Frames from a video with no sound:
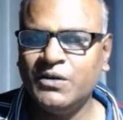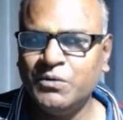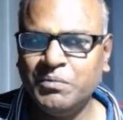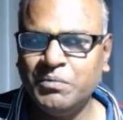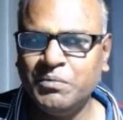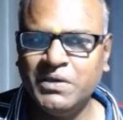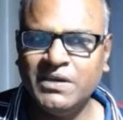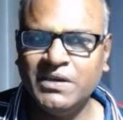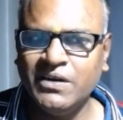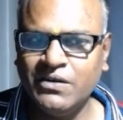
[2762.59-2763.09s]
to
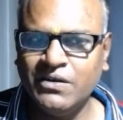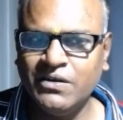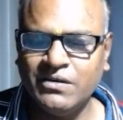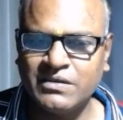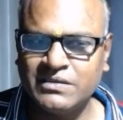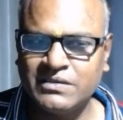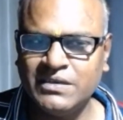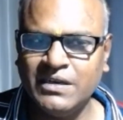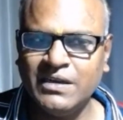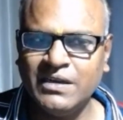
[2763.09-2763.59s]
be a
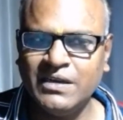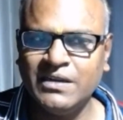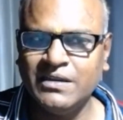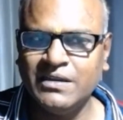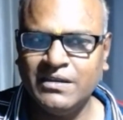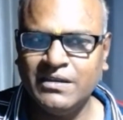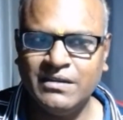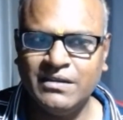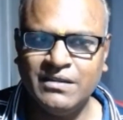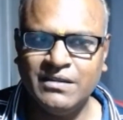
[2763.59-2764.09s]
doctor,
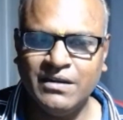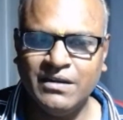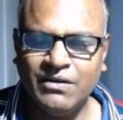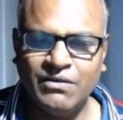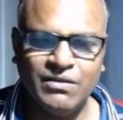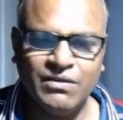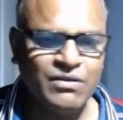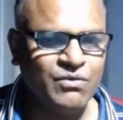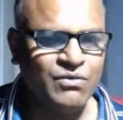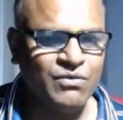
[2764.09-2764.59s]

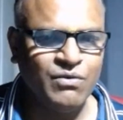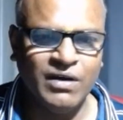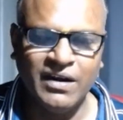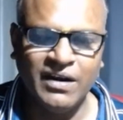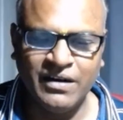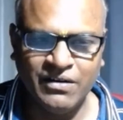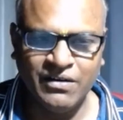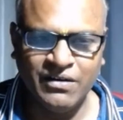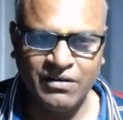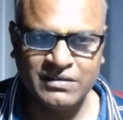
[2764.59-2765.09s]
now you
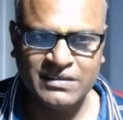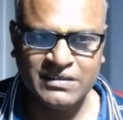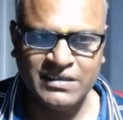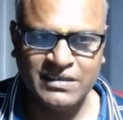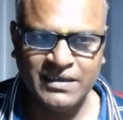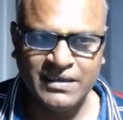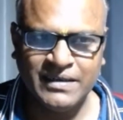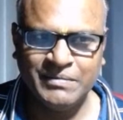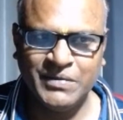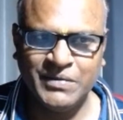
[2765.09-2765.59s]
are a
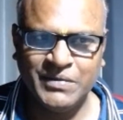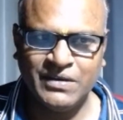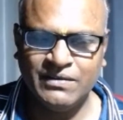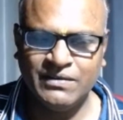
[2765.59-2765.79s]
doctor,